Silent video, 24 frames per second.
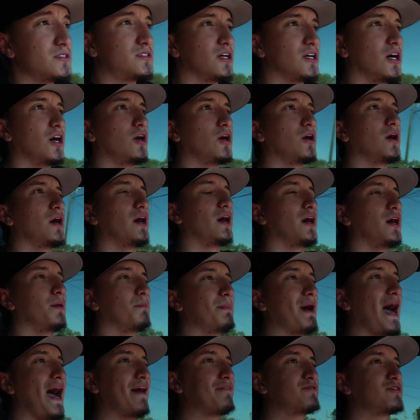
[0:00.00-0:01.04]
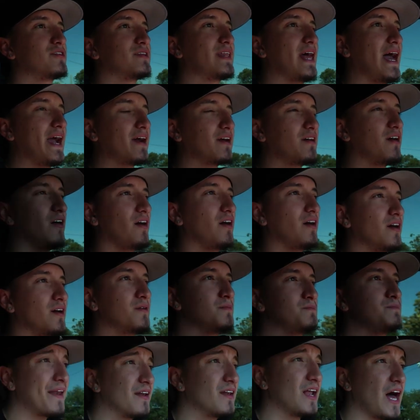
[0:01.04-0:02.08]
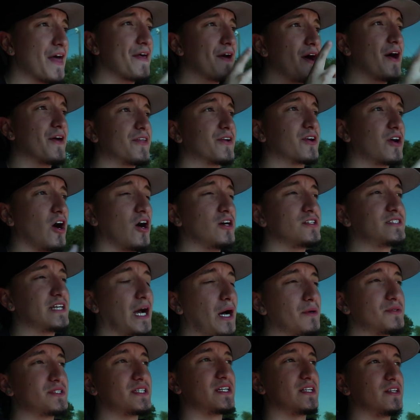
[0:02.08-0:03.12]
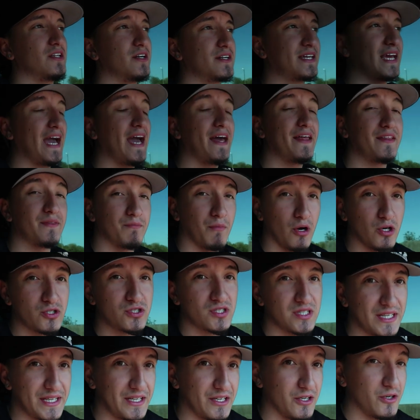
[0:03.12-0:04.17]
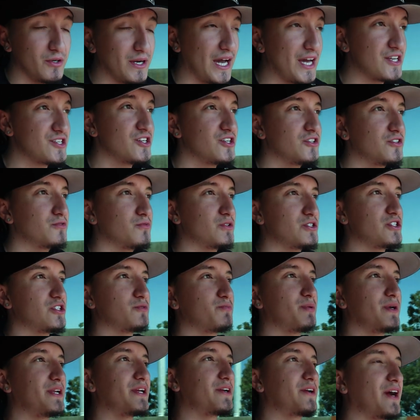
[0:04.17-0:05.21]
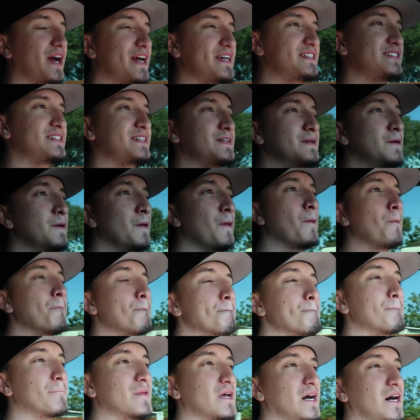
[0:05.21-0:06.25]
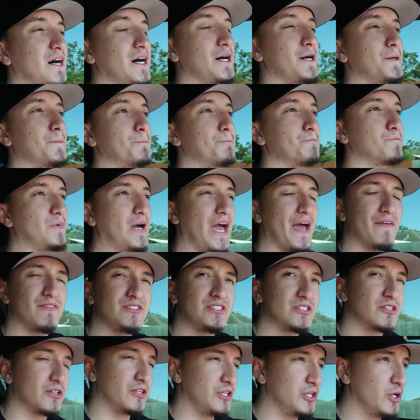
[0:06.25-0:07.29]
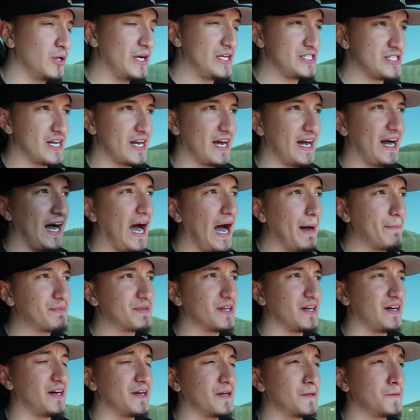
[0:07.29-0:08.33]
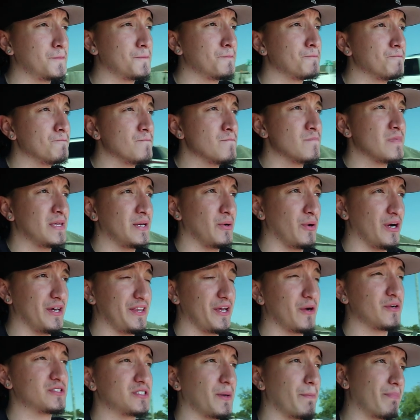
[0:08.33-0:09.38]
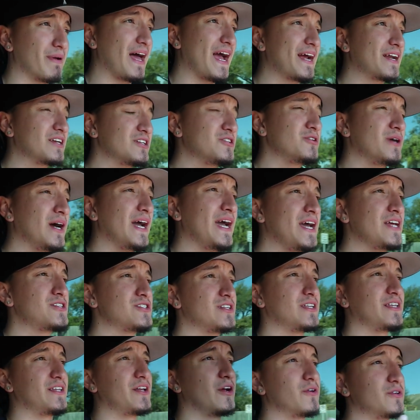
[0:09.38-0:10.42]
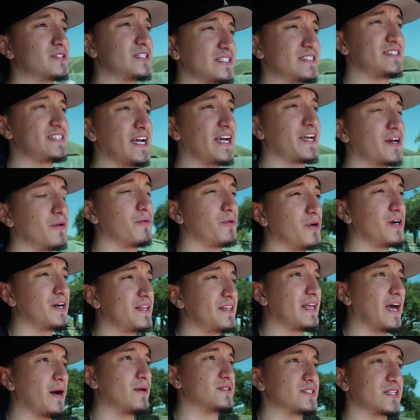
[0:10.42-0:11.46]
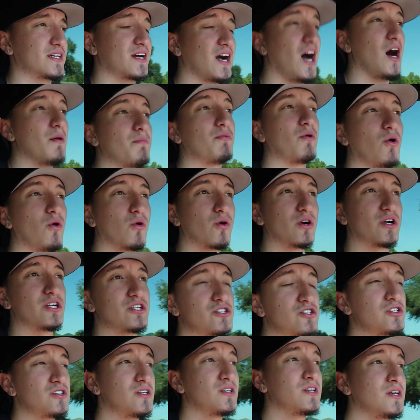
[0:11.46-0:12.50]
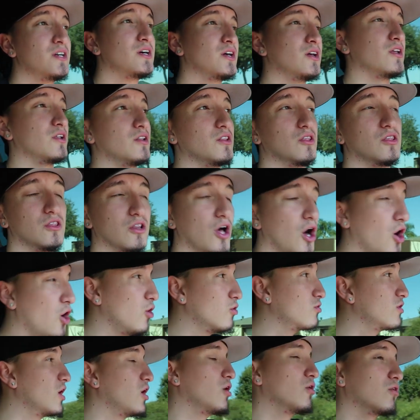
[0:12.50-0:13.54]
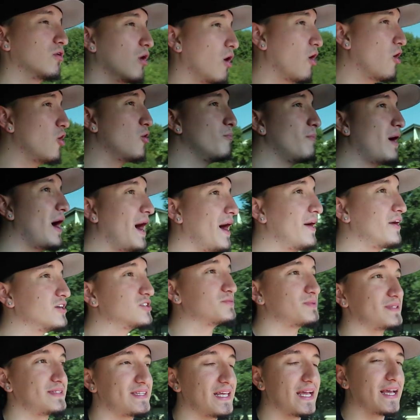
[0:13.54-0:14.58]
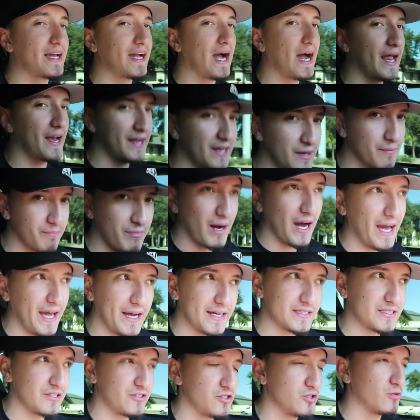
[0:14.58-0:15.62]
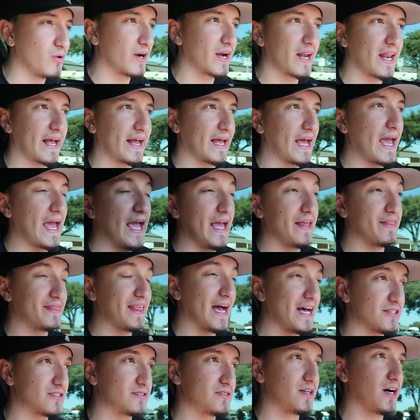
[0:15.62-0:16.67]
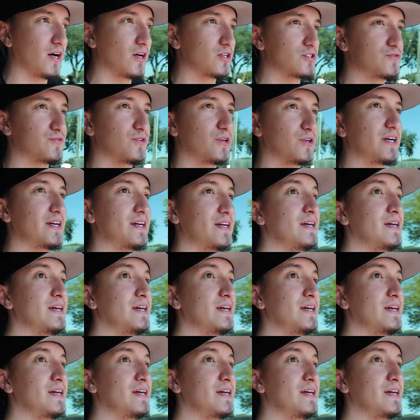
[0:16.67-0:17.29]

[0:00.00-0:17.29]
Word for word: So um, after that car, I a lot of other cars that I was gonna look at, mostly new edges, which is pretty crazy. Um, but every single new edge that I hopped on, well, there was a black new edge, and there was a second one that was a comp orange. Low, low, low miles, but thank God I didn't buy it. The dude wanted like eight thousand dollars for it.